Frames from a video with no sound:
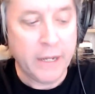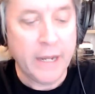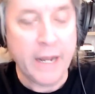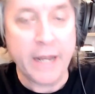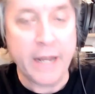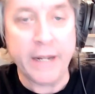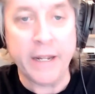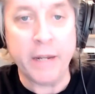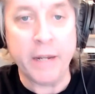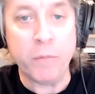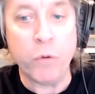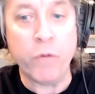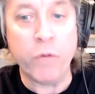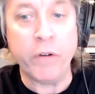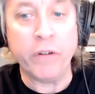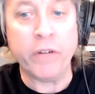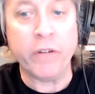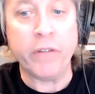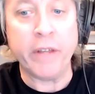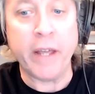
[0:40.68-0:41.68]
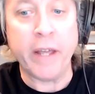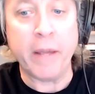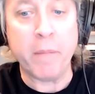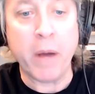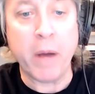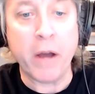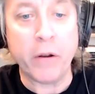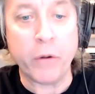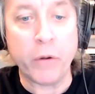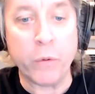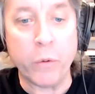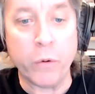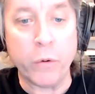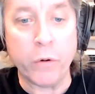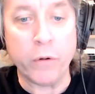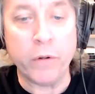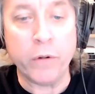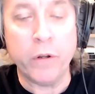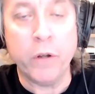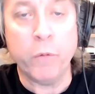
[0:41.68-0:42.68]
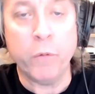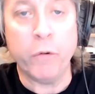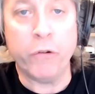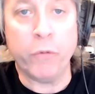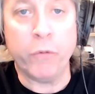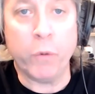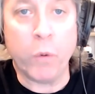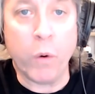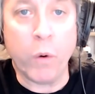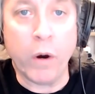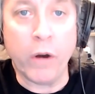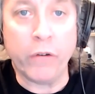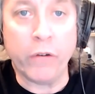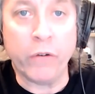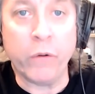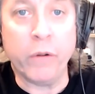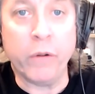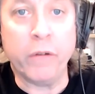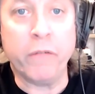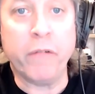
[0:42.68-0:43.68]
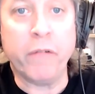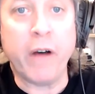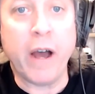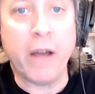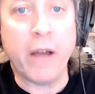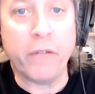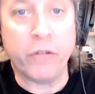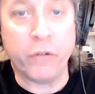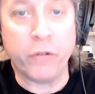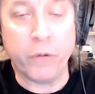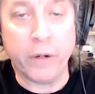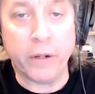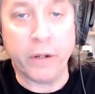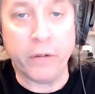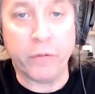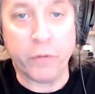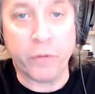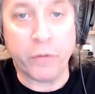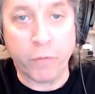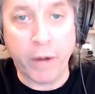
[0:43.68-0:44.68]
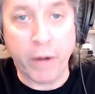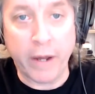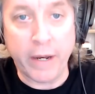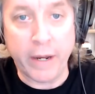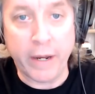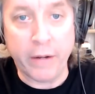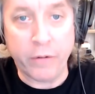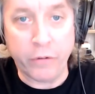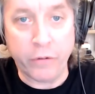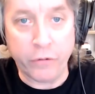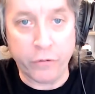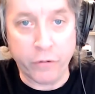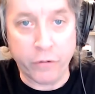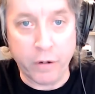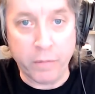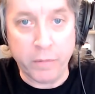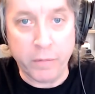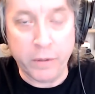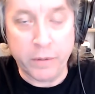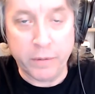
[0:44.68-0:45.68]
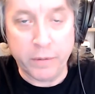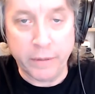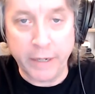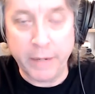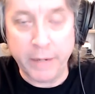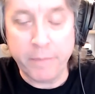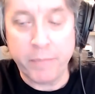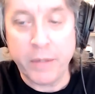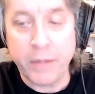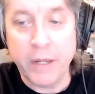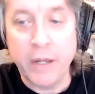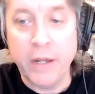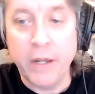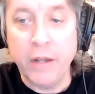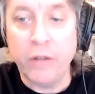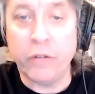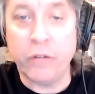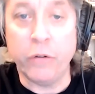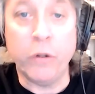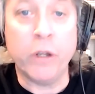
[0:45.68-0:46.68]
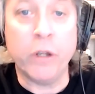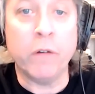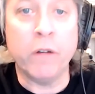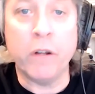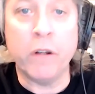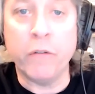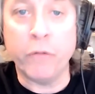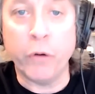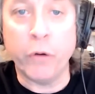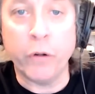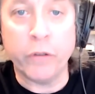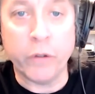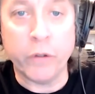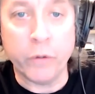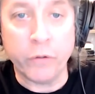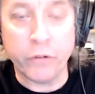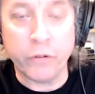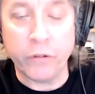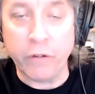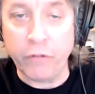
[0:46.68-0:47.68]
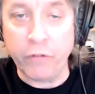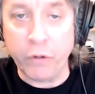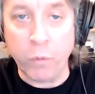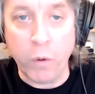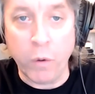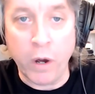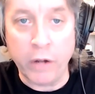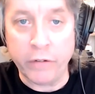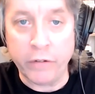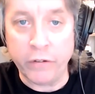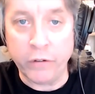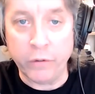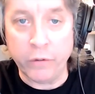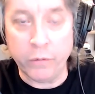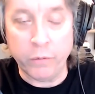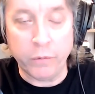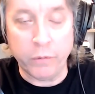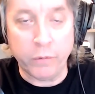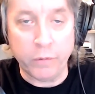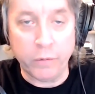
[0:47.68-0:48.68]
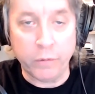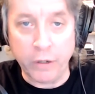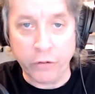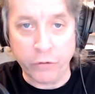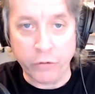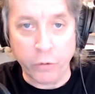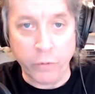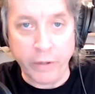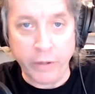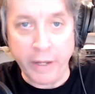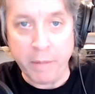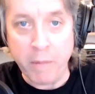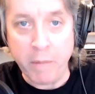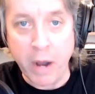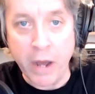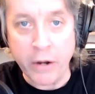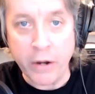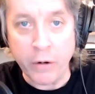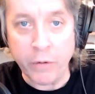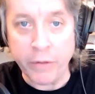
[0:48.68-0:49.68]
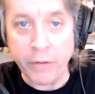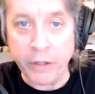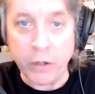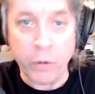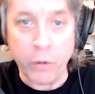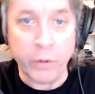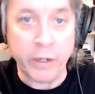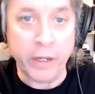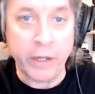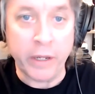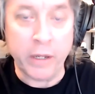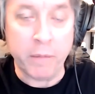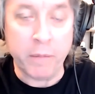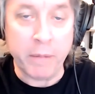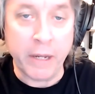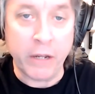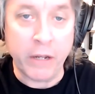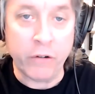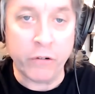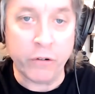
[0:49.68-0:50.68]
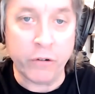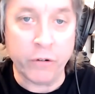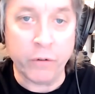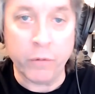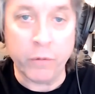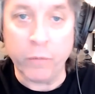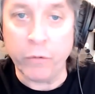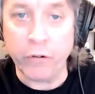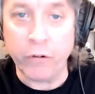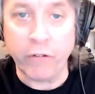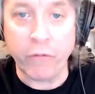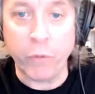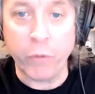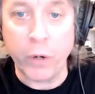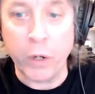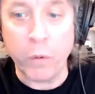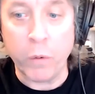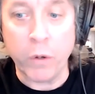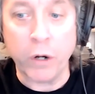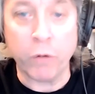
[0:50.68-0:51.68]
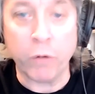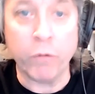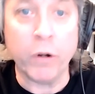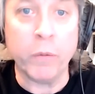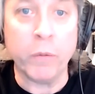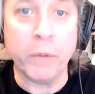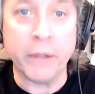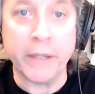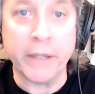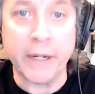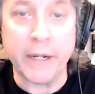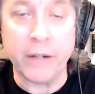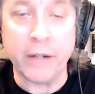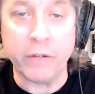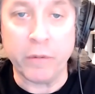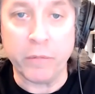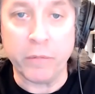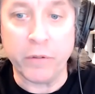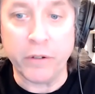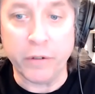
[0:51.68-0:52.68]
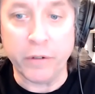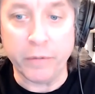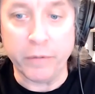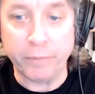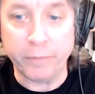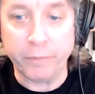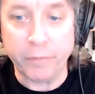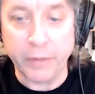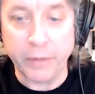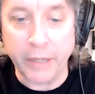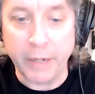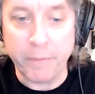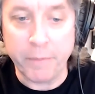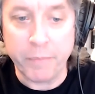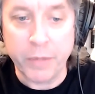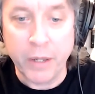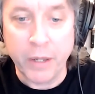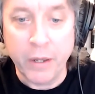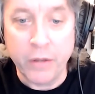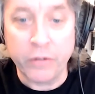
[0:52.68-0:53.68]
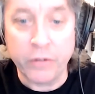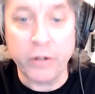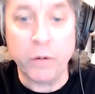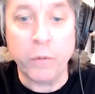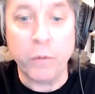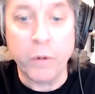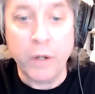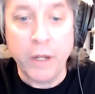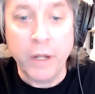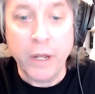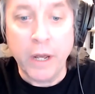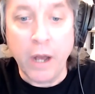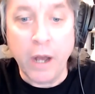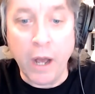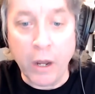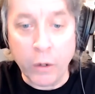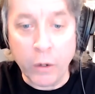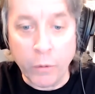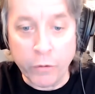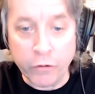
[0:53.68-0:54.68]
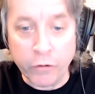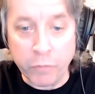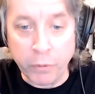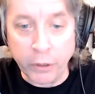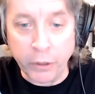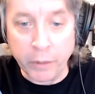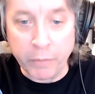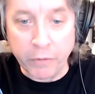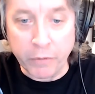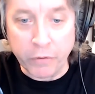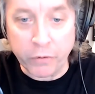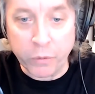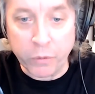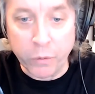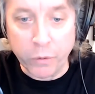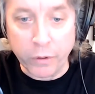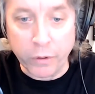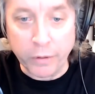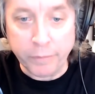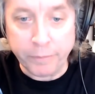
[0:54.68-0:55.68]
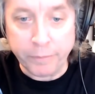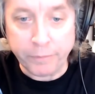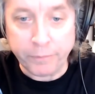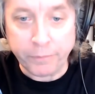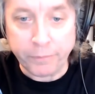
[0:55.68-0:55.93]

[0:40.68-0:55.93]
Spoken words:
and then moving to the A minor chord, which requires only 5 strings for the right hand to strum. Okay, so you can invert those if you want to. You can start with A minor, then go to E major. Whichever way you want to run with that is up to you. Okay, so I'm going to bring up the score